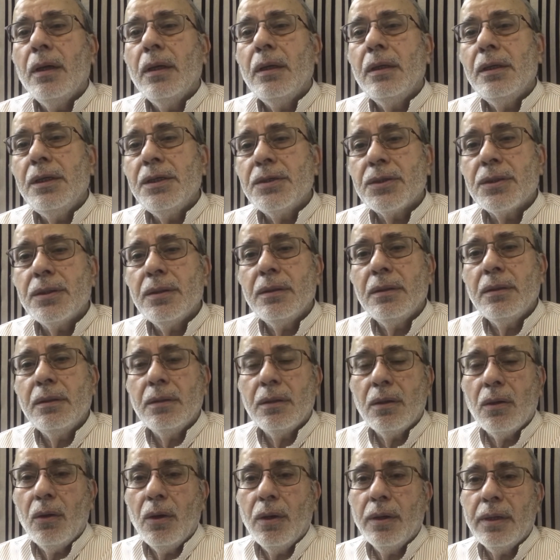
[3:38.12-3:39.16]
listened
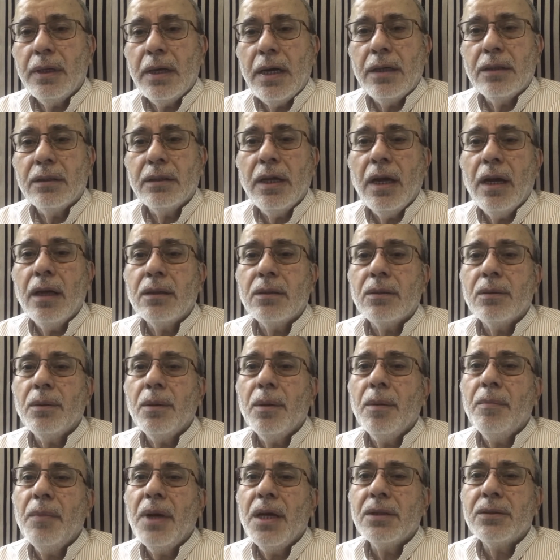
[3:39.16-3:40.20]
or read that
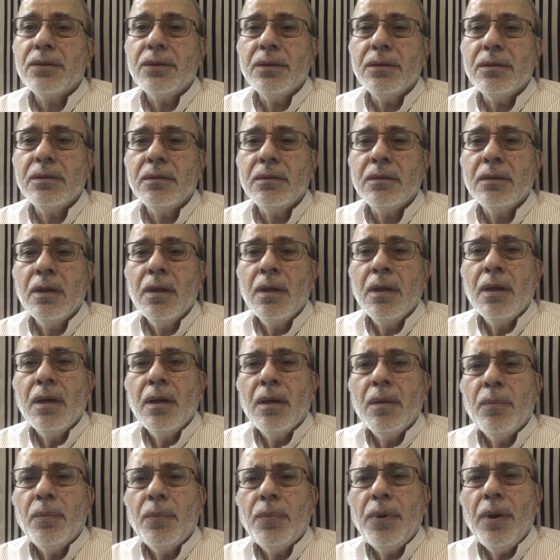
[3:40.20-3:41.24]
message.
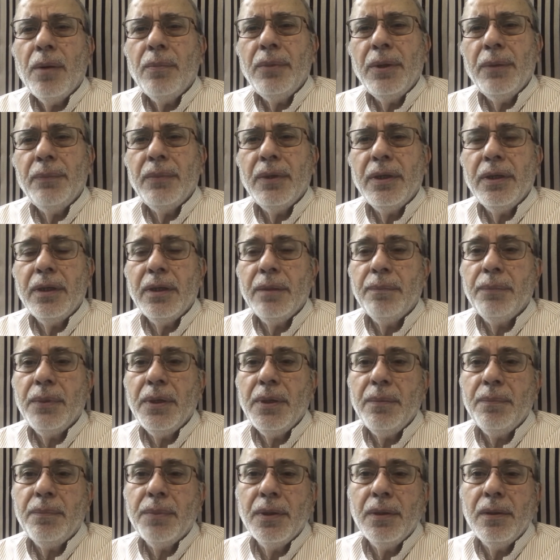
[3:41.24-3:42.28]
Probably
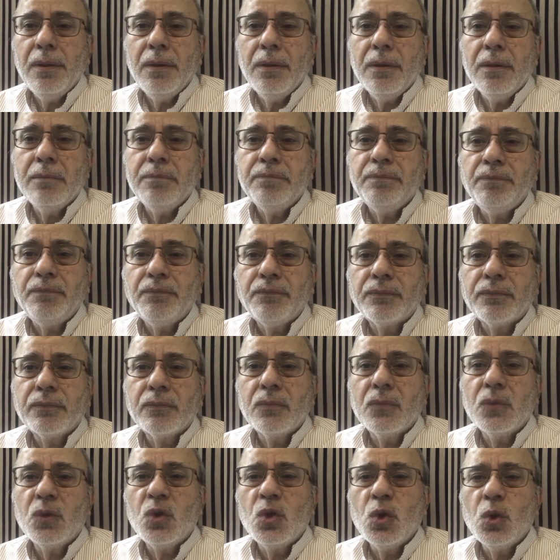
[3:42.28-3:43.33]
people
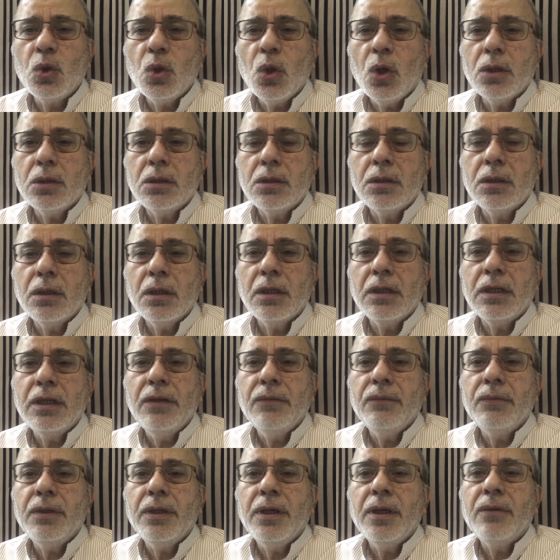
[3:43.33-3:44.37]
do not
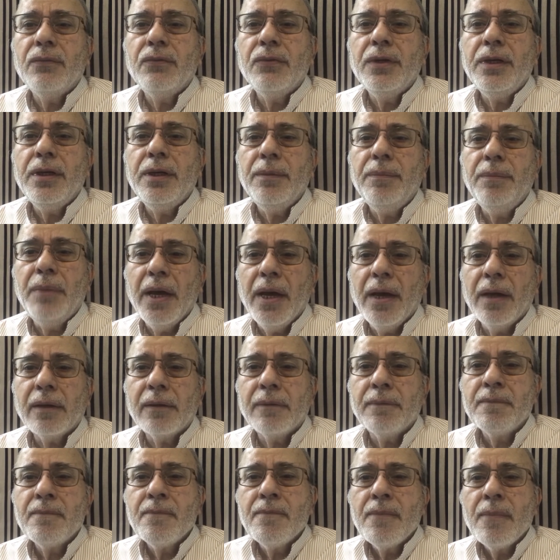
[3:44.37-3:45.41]
give their feedback.
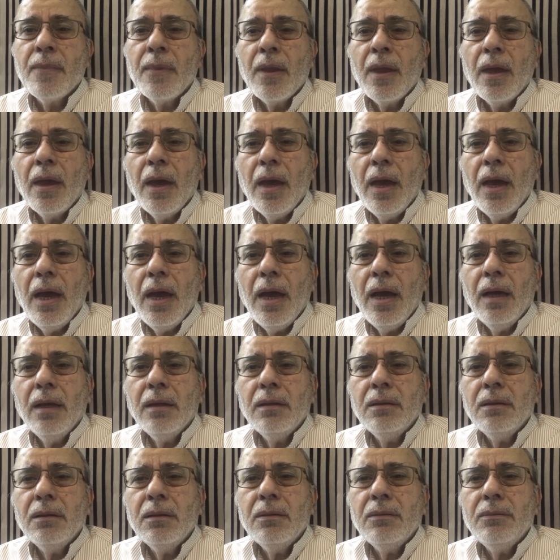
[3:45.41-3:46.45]

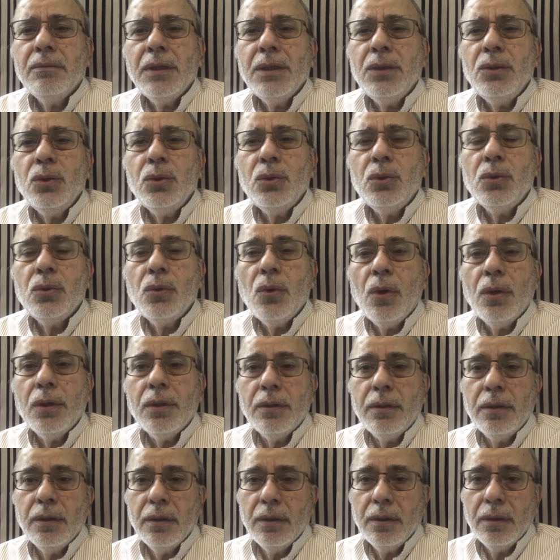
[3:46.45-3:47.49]
And when you do not
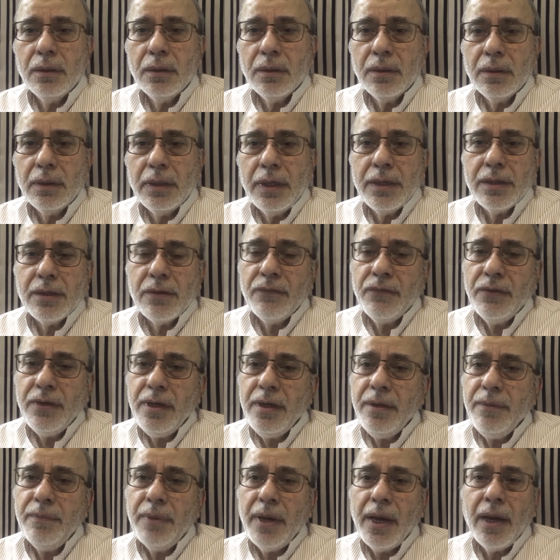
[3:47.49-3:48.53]
get a
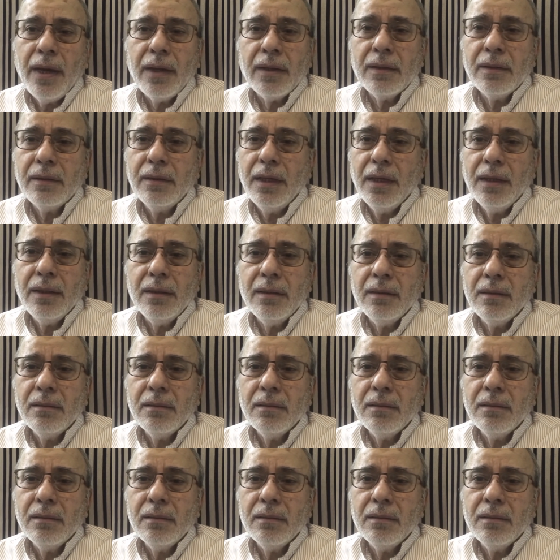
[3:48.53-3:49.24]
feedback, then